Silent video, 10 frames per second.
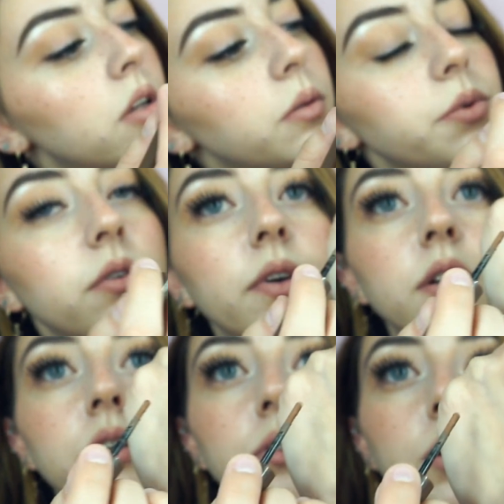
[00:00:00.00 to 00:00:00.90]
Let's see if I
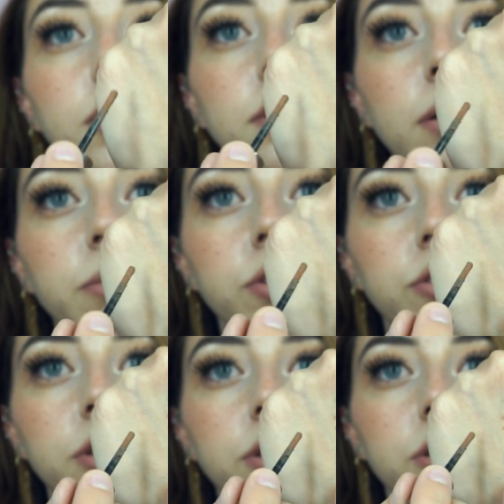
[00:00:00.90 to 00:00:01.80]
can do like a
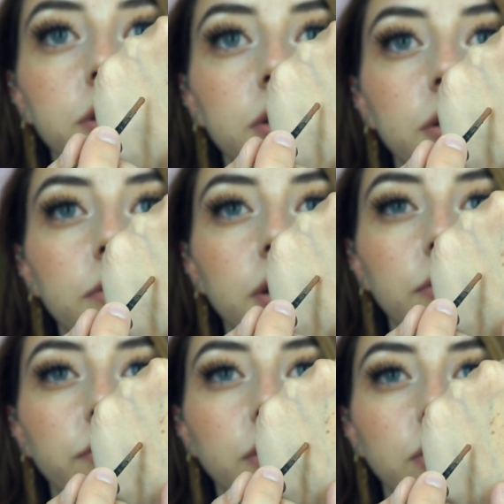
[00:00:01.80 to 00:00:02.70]
demonstration of like
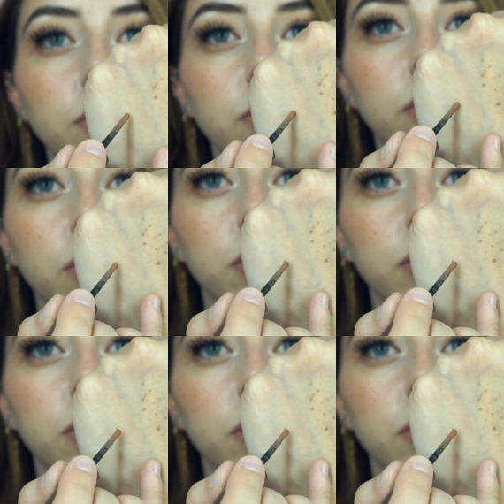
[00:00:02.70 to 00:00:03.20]
a few